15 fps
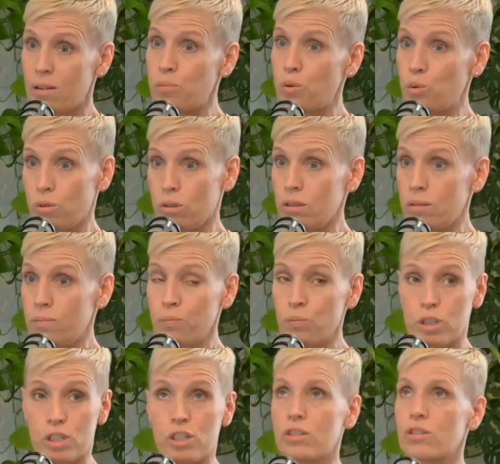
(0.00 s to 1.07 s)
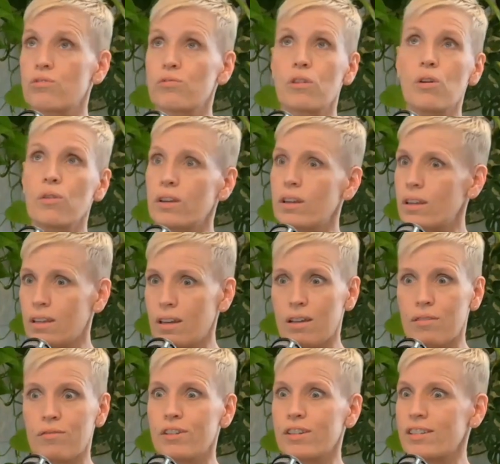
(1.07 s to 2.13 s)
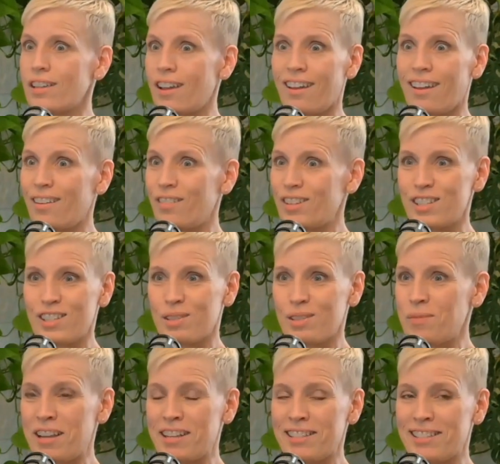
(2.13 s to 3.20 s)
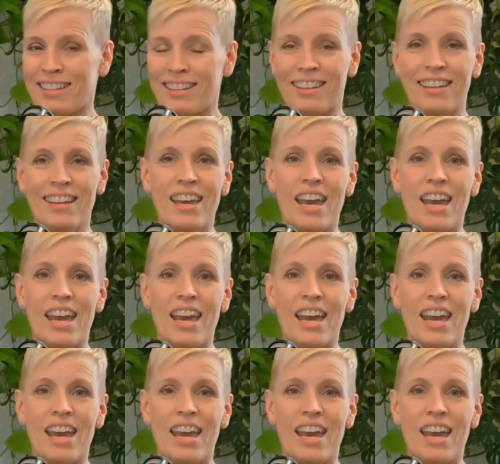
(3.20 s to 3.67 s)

pool, which is growing every day, which is amazing.